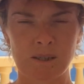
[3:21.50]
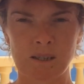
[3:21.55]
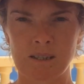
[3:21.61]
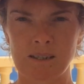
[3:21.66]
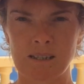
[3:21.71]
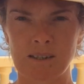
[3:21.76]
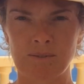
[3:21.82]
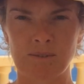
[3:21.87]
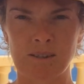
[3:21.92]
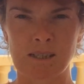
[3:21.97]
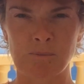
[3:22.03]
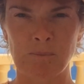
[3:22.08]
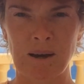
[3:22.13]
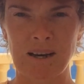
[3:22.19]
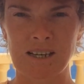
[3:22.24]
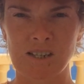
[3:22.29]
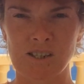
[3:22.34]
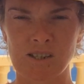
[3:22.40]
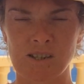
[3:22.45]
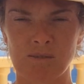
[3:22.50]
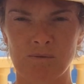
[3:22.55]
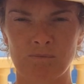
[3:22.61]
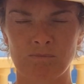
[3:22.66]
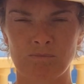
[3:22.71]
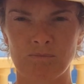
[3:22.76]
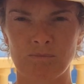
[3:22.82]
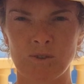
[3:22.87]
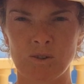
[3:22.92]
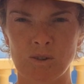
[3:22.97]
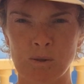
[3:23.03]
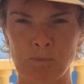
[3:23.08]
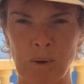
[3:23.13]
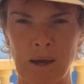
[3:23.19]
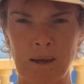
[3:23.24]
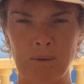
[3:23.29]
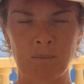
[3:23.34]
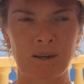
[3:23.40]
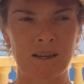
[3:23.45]
different Spanish
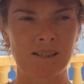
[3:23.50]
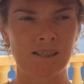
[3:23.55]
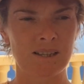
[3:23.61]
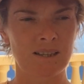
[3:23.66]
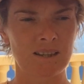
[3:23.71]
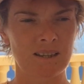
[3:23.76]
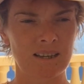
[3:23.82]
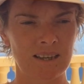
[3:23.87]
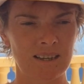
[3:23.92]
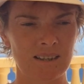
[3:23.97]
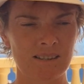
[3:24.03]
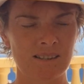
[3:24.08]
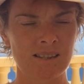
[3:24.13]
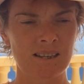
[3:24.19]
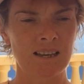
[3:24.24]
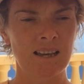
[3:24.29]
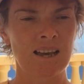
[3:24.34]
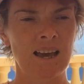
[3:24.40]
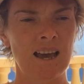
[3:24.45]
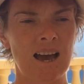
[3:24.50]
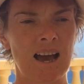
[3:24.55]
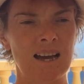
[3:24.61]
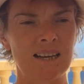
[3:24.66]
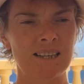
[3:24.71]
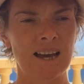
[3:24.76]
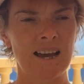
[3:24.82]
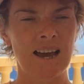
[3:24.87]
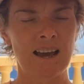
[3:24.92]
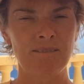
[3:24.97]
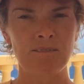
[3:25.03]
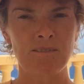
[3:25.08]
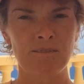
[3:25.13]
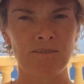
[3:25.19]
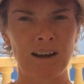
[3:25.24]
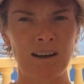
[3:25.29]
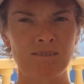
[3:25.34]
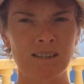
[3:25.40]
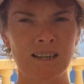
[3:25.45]
newspapers and things, and I haven't
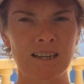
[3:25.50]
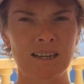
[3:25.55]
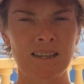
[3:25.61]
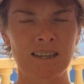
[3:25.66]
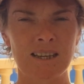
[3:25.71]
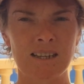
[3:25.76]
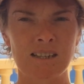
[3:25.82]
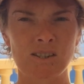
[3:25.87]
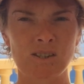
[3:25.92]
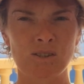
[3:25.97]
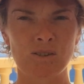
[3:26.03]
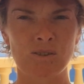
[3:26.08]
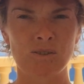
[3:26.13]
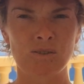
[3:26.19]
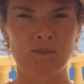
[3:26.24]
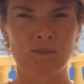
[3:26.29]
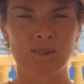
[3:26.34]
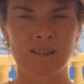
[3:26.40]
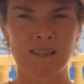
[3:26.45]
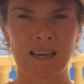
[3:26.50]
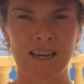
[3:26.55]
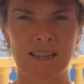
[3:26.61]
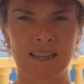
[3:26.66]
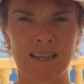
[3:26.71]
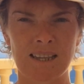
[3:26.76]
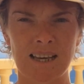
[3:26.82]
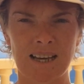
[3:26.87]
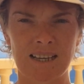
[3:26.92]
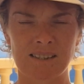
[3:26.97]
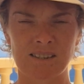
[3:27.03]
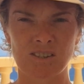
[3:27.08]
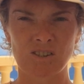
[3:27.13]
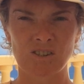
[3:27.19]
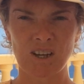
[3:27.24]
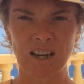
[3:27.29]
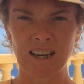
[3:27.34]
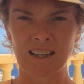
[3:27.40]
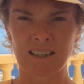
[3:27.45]
found anything to say that that's
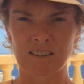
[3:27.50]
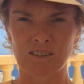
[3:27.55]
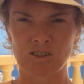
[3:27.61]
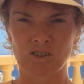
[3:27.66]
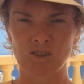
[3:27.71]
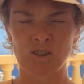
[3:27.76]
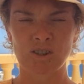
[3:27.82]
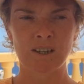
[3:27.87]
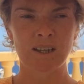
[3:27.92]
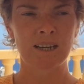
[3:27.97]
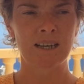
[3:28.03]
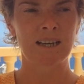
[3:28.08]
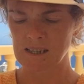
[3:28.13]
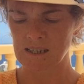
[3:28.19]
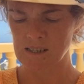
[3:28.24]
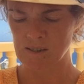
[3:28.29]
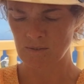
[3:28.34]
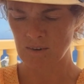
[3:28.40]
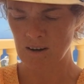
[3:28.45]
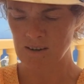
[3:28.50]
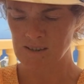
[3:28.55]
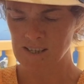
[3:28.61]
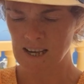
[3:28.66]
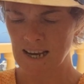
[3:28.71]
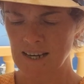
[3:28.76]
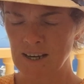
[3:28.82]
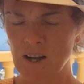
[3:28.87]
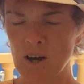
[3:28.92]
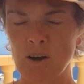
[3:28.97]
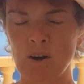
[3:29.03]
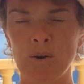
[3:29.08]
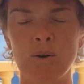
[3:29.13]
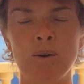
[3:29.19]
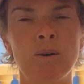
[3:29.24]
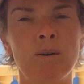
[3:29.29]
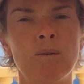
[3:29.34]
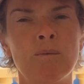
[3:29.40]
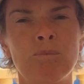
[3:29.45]
changed. As far as I
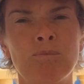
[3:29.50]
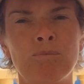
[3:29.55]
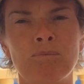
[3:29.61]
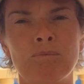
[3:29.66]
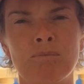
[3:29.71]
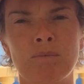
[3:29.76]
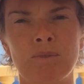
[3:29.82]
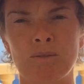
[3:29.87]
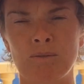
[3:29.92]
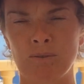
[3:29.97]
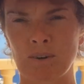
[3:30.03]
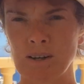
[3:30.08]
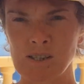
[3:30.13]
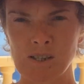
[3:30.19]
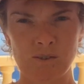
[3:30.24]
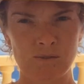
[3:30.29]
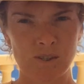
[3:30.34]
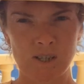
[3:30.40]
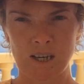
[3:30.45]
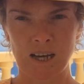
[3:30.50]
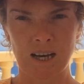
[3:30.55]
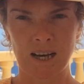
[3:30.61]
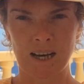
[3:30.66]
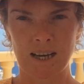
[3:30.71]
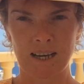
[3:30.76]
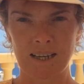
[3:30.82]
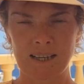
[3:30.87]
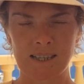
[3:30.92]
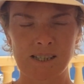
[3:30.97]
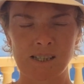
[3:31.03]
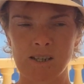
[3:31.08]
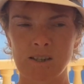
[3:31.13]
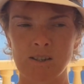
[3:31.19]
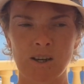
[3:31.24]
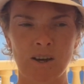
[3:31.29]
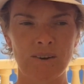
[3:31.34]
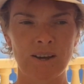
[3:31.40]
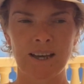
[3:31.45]
know, 1st of July is
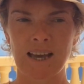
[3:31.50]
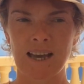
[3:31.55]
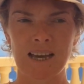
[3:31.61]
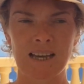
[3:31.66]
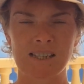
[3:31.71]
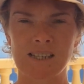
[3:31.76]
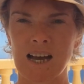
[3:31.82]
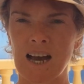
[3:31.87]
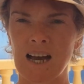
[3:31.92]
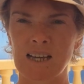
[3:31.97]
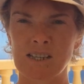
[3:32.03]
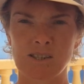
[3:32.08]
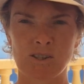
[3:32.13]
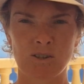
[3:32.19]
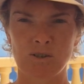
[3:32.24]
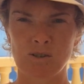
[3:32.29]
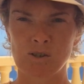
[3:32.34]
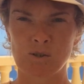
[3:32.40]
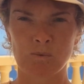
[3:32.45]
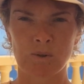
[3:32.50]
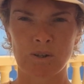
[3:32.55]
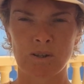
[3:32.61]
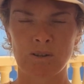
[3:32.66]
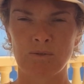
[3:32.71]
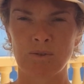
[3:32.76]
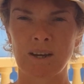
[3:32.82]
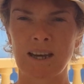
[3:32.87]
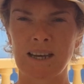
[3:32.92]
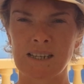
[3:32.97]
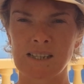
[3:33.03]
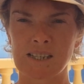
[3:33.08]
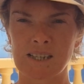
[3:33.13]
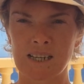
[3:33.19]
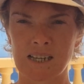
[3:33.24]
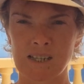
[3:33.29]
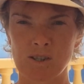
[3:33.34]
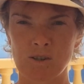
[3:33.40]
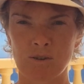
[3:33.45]
still going ahead as usual for
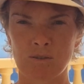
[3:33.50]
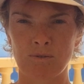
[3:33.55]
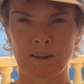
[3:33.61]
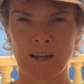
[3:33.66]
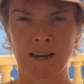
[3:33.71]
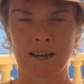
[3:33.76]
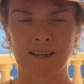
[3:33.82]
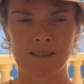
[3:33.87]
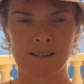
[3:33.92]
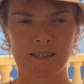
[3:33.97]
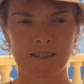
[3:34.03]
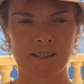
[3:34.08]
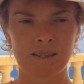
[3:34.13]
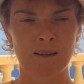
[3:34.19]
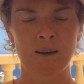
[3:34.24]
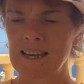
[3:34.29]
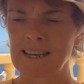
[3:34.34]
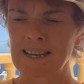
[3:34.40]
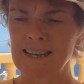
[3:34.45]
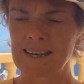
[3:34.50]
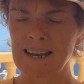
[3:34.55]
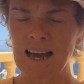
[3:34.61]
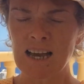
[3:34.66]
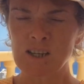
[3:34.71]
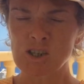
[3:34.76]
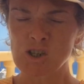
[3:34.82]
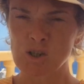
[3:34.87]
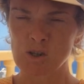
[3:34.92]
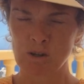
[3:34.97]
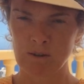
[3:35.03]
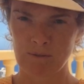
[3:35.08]
international flights. National